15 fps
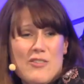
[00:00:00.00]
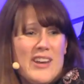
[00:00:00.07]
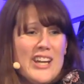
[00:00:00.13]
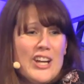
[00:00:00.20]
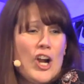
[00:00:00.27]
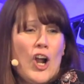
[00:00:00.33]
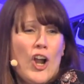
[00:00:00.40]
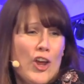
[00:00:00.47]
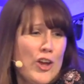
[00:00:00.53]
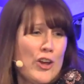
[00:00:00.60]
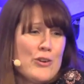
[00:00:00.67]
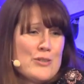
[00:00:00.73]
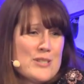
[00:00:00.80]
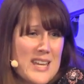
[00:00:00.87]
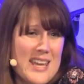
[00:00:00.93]

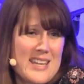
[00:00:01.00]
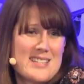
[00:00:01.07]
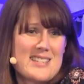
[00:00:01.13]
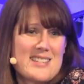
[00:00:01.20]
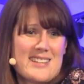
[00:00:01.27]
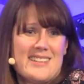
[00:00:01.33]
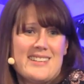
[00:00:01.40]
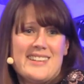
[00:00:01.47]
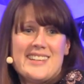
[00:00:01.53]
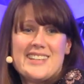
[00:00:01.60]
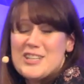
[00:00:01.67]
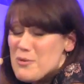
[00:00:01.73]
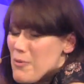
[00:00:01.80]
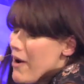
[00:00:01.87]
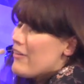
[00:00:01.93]
included.
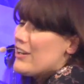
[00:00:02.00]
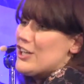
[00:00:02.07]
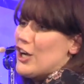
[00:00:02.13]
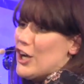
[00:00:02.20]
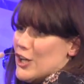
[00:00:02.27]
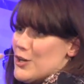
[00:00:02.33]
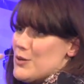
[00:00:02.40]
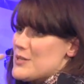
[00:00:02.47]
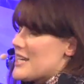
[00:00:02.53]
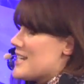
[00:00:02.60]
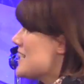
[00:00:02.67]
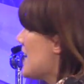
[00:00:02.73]
You are included.